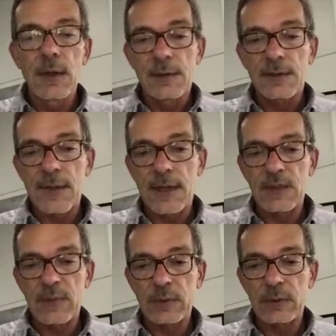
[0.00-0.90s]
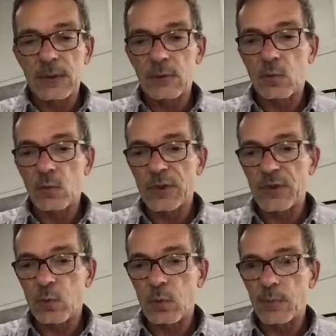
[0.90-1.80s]
science building, which
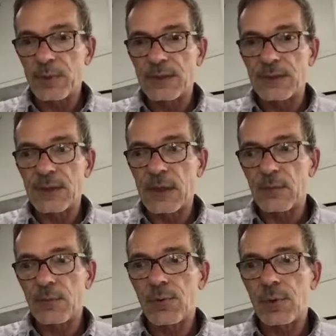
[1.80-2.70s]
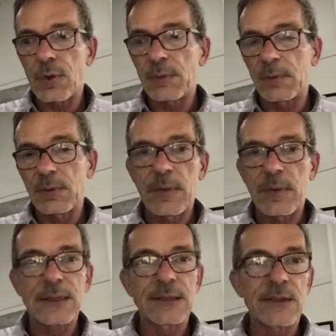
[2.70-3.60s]
will be done probably
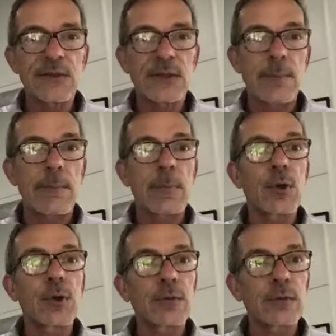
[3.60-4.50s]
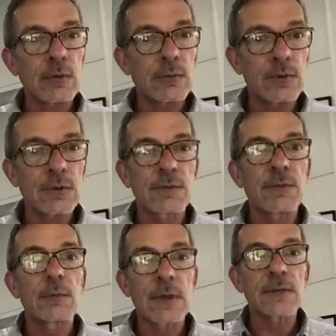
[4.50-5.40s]
by December. So just a
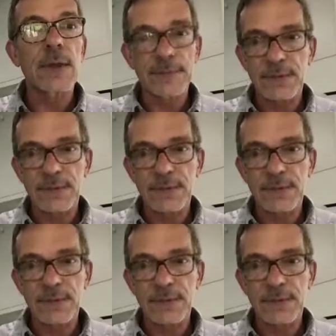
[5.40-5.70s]
few months left.